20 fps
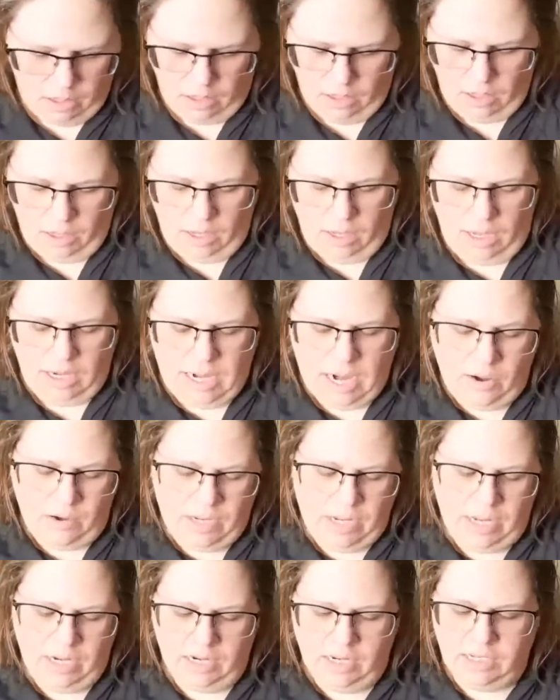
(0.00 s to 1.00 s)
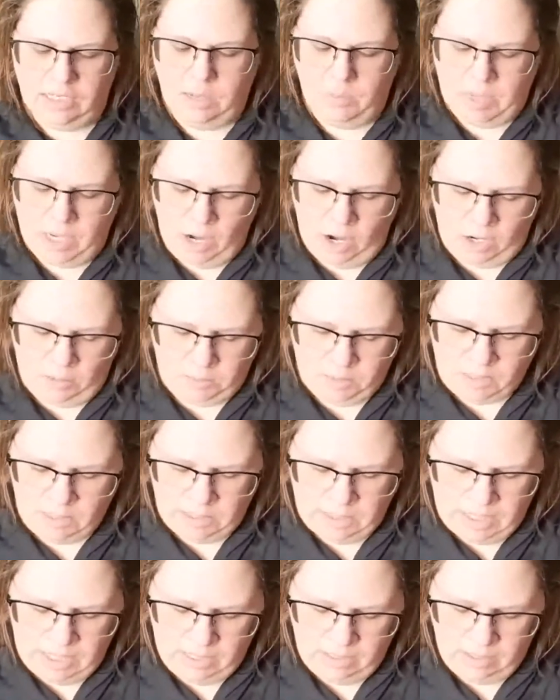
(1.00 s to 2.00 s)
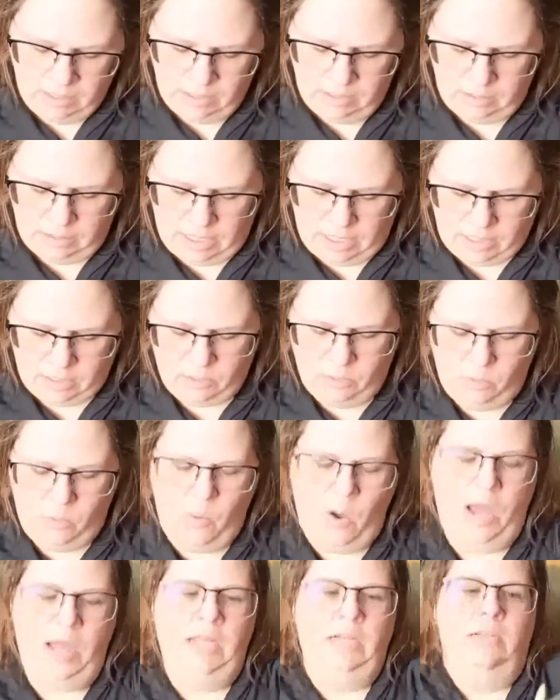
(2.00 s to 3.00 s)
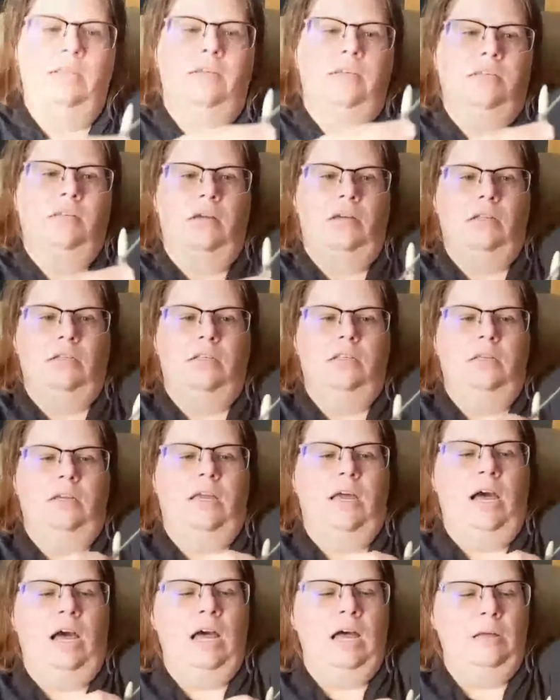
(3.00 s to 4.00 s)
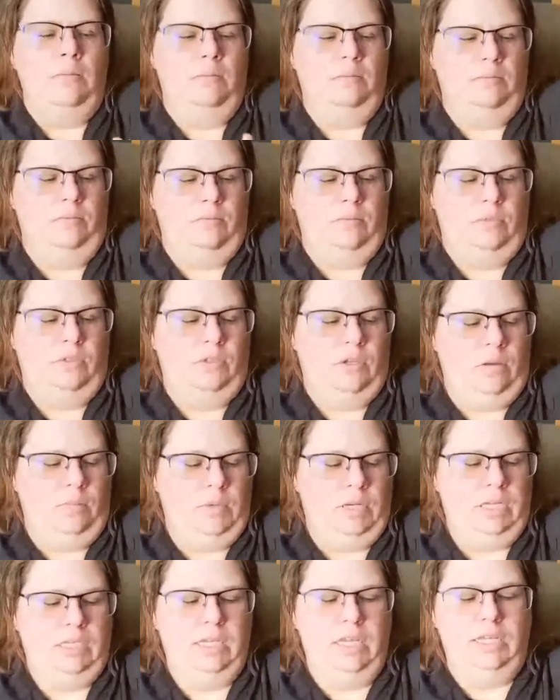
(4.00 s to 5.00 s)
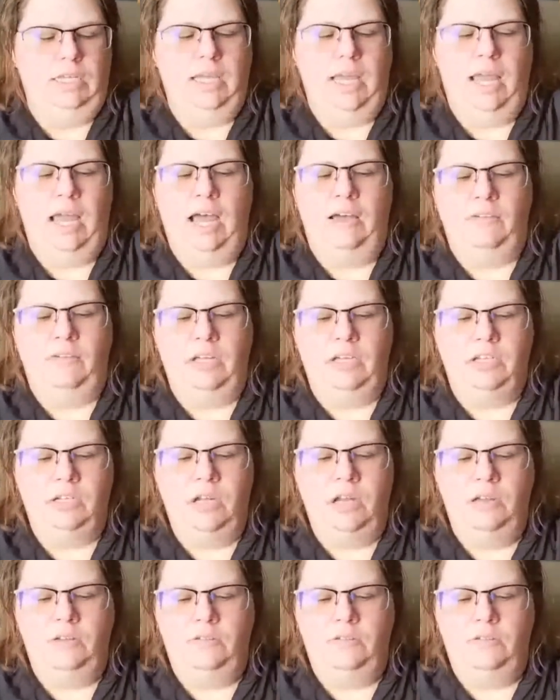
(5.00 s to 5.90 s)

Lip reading: And now again, because I'm at arm's length, let's wind this onto the cop. I'm going to take that half hitch off,